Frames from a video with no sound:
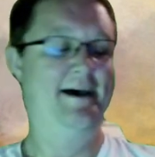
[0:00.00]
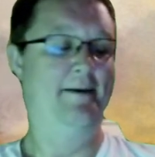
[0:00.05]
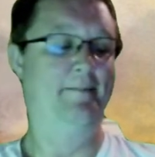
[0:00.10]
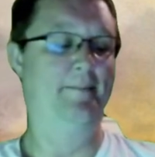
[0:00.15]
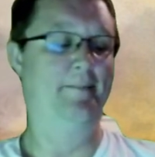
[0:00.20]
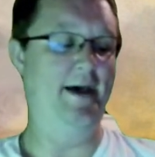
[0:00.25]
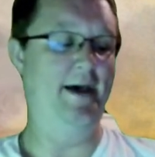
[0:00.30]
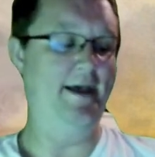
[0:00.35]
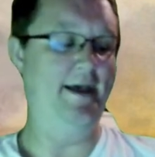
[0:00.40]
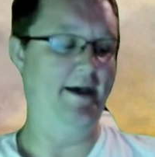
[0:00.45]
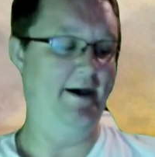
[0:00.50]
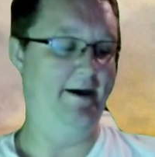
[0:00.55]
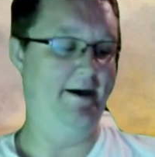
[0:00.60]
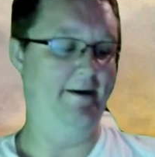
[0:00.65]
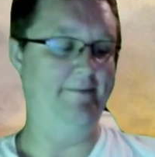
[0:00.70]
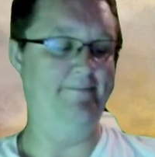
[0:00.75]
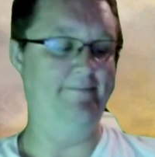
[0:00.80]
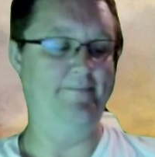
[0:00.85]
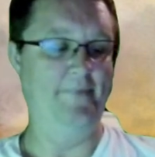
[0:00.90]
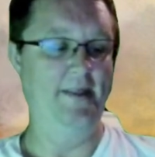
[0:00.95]
but
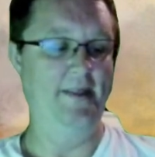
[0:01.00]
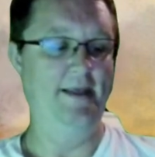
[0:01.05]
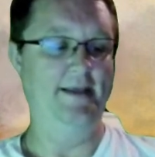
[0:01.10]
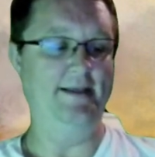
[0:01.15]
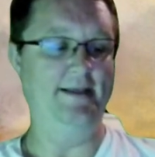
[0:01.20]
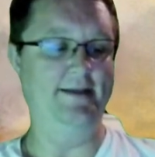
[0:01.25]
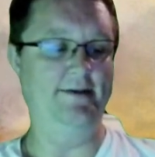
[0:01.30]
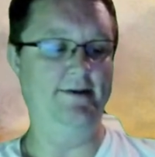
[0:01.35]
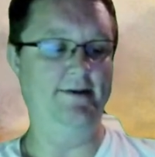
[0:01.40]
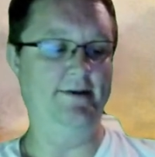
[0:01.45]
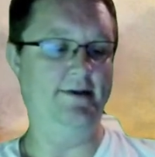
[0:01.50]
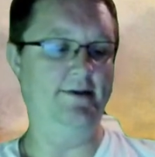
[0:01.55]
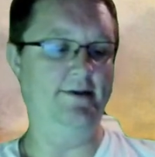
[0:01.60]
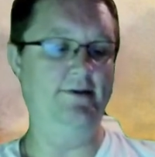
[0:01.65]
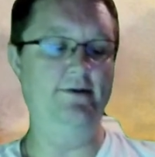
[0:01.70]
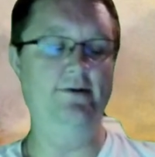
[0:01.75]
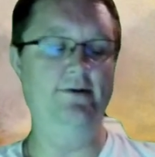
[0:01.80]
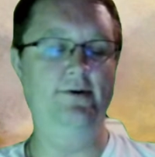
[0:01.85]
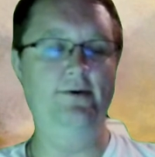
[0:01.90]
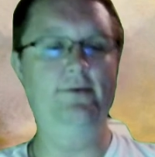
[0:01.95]
um, you
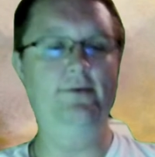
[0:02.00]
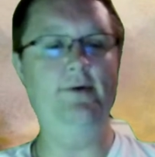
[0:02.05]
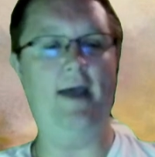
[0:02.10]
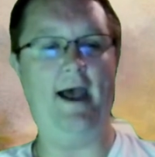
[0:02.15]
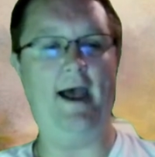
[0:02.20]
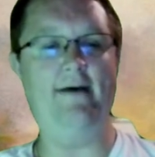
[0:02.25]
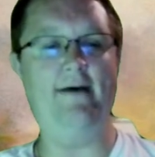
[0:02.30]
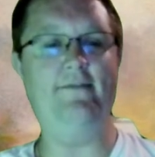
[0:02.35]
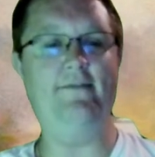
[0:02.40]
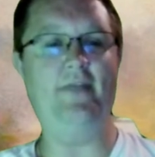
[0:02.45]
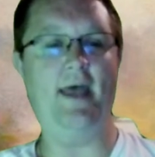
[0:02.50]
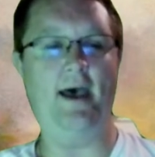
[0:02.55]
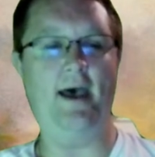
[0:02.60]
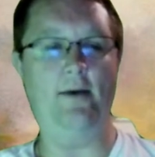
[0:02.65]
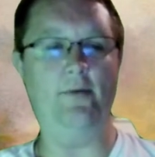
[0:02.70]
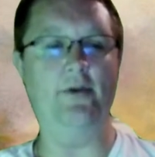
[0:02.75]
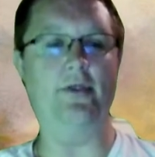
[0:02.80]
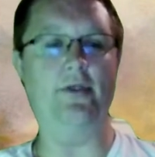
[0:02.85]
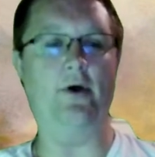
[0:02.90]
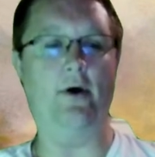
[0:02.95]
you have that
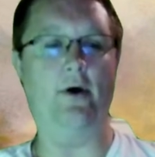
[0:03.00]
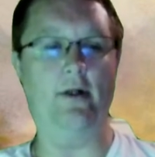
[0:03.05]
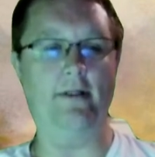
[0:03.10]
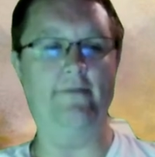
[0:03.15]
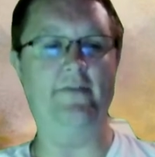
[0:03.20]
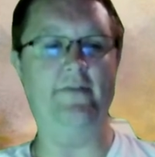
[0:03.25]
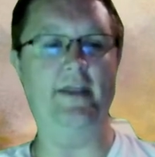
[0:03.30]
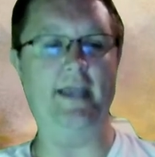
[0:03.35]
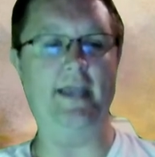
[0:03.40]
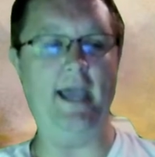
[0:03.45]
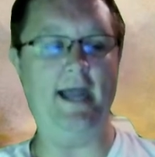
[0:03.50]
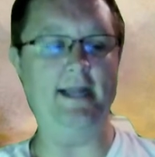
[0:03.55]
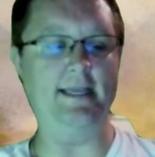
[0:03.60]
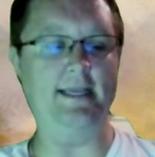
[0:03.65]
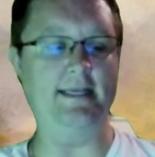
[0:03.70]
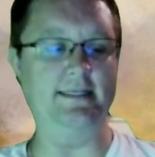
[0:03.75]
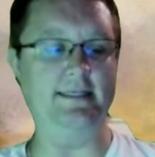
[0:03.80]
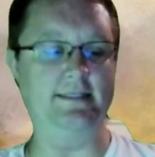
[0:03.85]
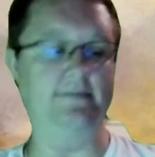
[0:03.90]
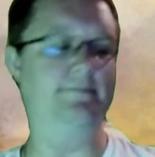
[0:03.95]
with all of the
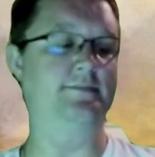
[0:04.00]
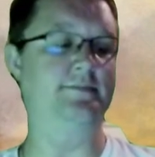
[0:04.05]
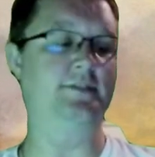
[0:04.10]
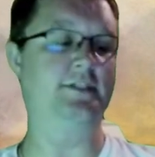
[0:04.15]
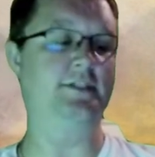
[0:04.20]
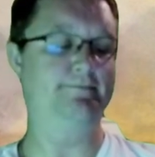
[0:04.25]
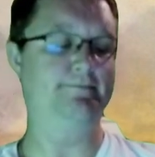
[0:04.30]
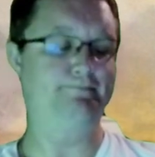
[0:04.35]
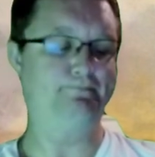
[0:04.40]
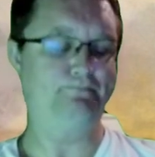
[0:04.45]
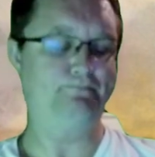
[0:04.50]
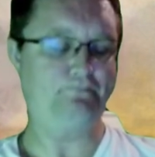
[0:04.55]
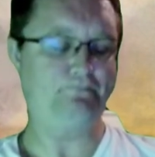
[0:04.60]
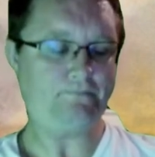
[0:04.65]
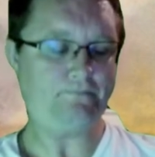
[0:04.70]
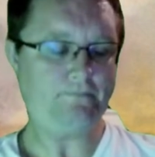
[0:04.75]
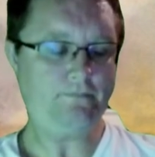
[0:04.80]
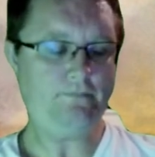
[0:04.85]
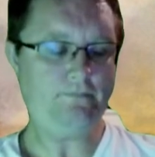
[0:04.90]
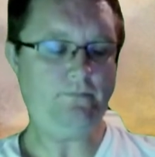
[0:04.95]
catechisms.
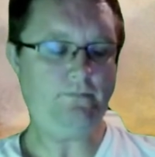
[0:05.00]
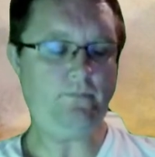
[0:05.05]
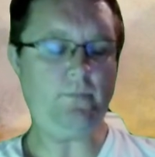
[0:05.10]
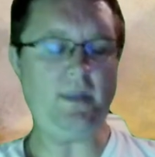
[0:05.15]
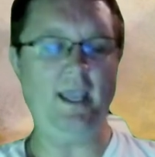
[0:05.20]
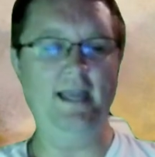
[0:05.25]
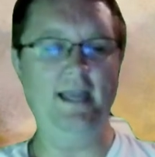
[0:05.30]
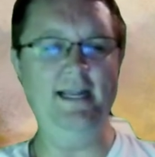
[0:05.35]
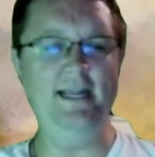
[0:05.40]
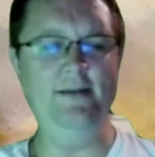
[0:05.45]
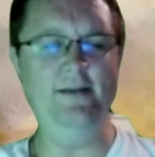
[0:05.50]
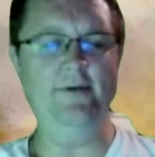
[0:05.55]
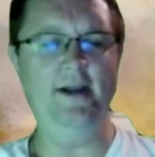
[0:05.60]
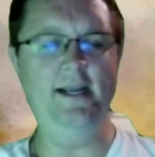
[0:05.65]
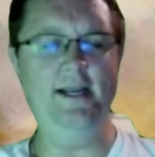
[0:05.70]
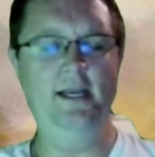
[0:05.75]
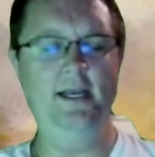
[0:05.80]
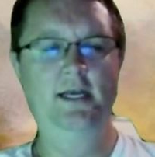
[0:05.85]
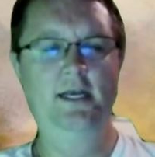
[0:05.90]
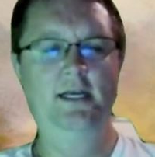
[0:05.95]
At any rate,
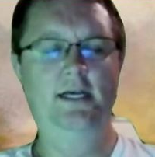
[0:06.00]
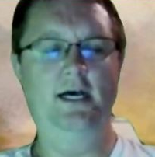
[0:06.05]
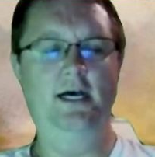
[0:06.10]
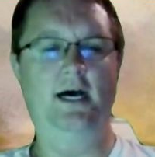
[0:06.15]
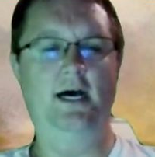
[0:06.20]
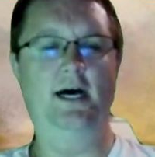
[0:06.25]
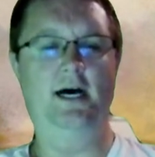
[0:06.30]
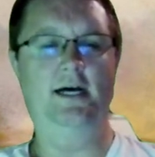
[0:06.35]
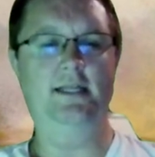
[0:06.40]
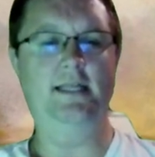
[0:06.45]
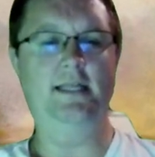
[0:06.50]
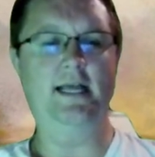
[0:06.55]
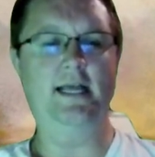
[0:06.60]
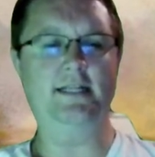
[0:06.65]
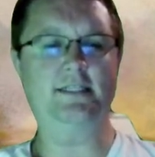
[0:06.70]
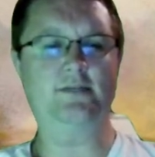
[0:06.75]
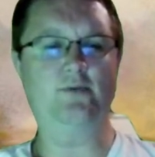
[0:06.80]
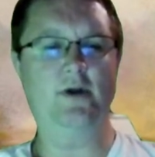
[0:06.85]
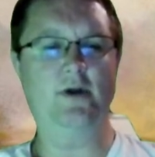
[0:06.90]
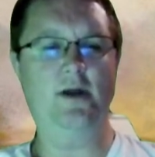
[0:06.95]
uh,
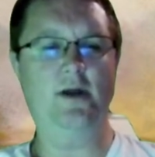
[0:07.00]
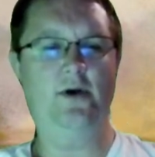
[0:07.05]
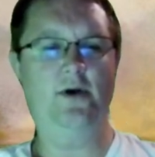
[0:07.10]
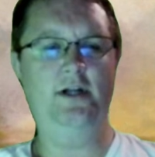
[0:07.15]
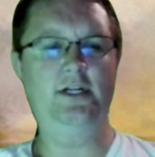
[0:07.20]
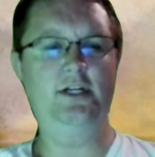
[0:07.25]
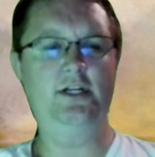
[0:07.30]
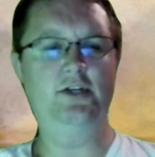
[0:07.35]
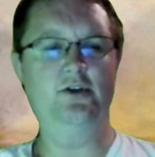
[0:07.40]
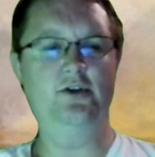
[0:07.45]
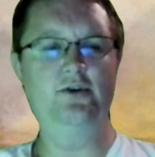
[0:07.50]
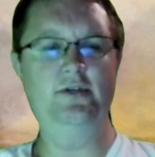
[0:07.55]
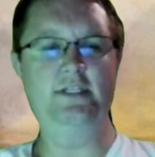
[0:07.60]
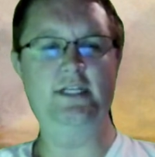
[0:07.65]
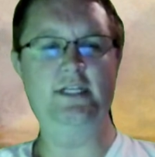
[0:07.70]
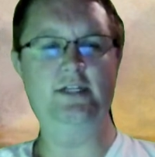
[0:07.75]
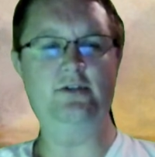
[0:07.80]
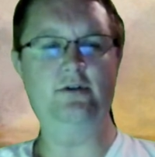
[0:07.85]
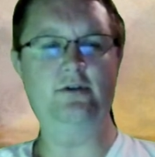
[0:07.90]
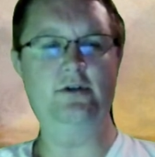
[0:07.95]
that's what I wanted to do is
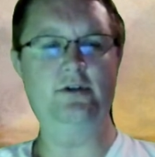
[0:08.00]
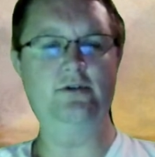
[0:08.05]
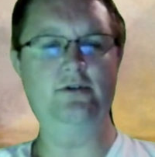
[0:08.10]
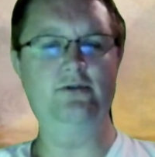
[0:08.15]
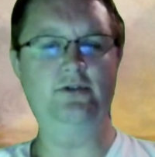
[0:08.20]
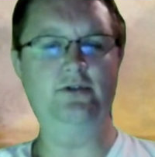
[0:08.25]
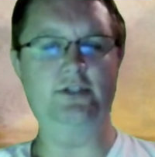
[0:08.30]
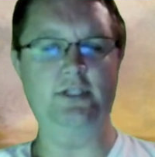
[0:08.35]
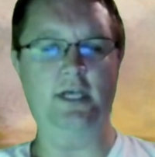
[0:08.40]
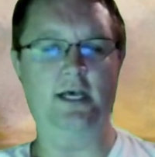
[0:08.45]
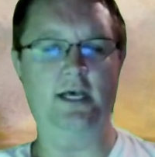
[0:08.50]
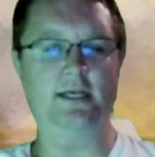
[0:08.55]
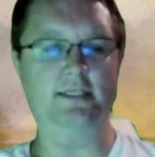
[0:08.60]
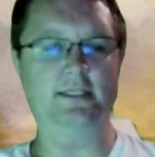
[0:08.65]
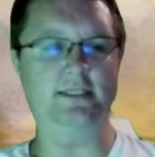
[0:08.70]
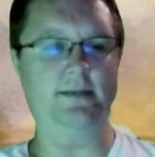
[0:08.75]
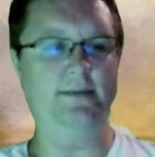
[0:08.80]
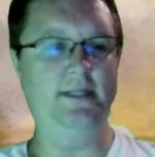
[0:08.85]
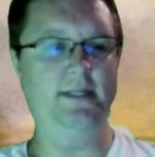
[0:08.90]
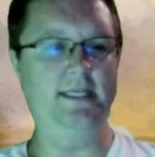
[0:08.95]
introduce uh,
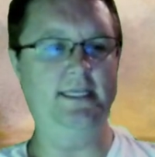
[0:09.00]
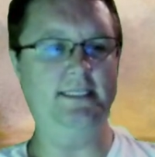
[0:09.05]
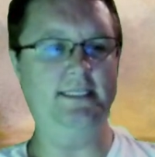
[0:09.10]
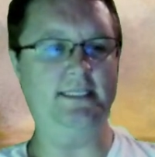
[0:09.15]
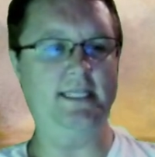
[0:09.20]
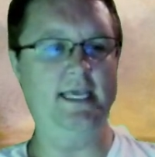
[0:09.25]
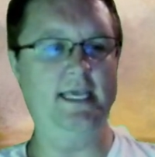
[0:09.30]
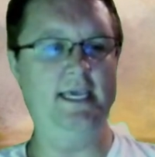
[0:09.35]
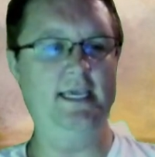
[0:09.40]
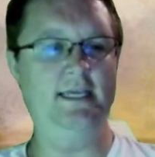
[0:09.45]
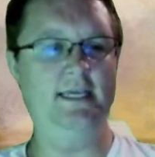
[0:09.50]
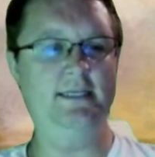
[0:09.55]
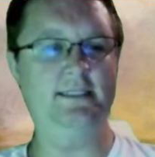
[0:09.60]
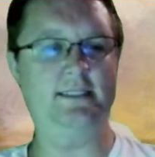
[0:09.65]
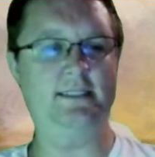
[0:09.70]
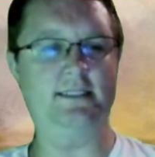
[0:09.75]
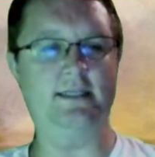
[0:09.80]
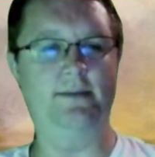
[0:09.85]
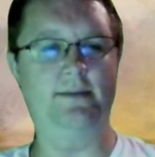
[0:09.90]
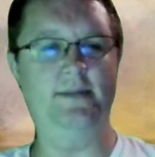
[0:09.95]
some of these things,
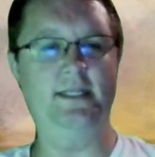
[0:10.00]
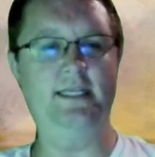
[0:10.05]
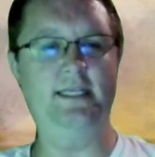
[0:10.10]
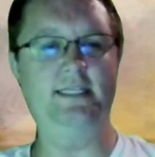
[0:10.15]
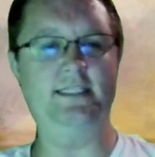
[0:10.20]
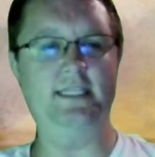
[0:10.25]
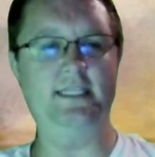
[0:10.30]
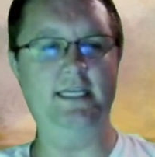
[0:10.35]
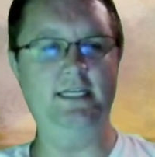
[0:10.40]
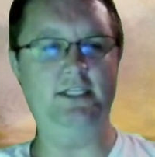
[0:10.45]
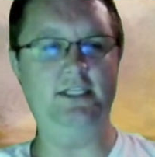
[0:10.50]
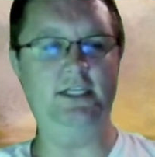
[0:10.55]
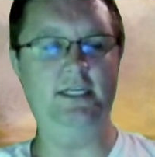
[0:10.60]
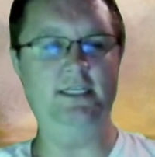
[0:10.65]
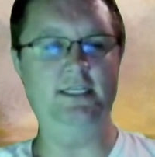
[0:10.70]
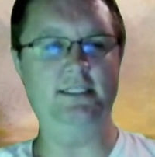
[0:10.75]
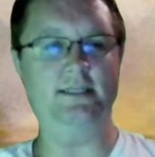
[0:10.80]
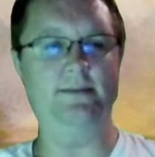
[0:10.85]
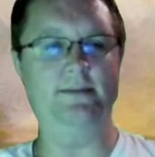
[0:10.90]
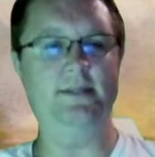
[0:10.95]
some of these
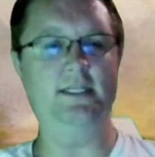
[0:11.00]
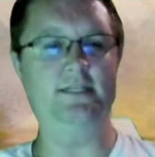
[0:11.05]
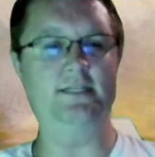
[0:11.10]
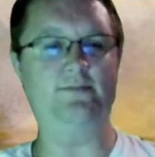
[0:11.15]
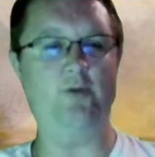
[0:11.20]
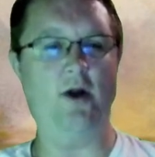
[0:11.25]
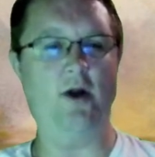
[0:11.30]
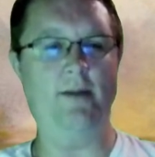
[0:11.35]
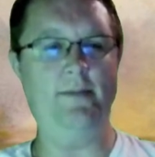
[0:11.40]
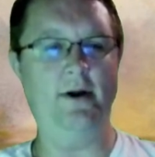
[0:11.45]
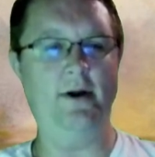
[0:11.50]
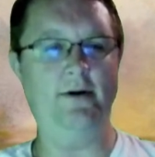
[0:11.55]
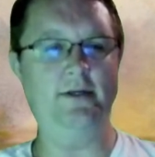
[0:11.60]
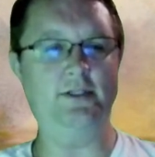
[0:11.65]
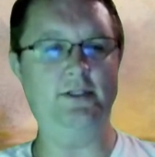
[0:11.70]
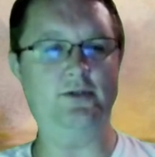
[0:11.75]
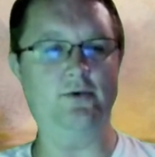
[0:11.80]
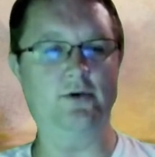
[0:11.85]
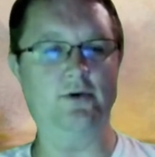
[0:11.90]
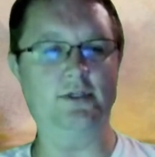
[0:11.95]
teachings, some of these primary
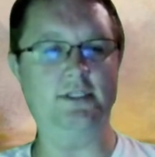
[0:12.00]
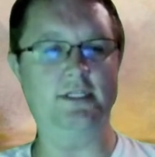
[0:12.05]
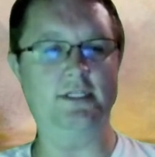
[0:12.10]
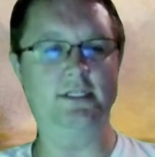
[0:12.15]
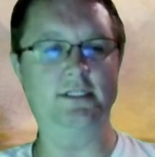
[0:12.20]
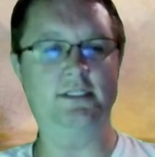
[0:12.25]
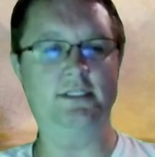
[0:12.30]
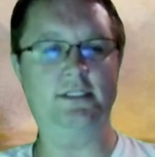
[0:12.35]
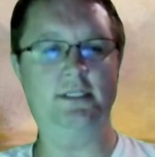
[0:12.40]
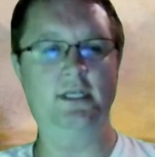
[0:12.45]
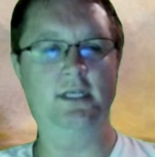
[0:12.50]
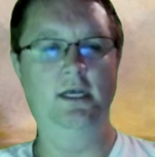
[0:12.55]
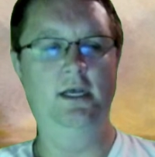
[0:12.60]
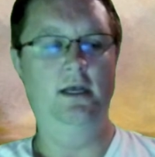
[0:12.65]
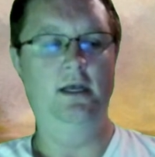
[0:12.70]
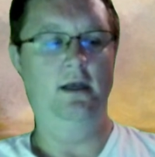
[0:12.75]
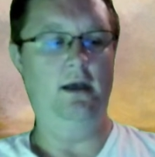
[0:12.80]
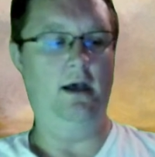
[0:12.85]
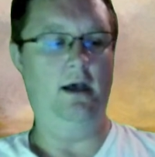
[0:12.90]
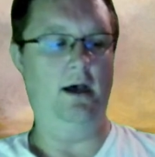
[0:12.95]
sources.
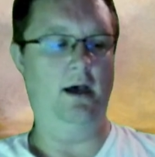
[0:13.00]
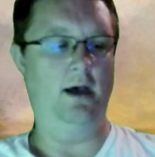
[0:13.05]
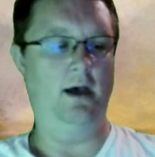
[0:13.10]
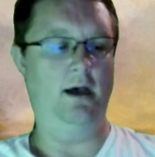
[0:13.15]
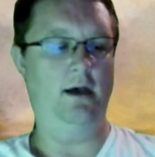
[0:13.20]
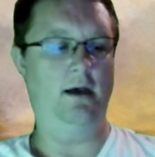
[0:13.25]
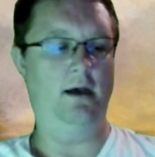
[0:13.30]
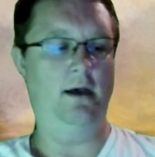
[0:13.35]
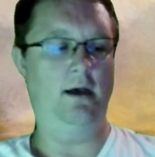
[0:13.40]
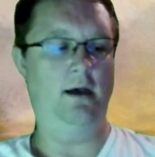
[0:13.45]
Uh,